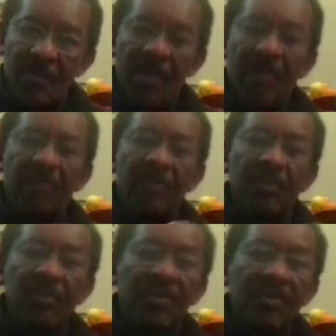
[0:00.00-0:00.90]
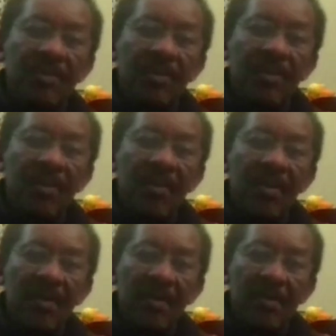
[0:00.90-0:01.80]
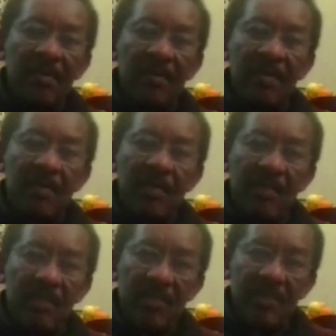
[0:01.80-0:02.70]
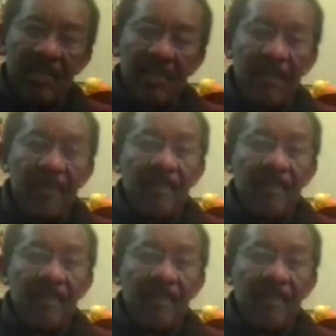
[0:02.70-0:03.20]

Merle Bruce, all of them, the brothers and sisters,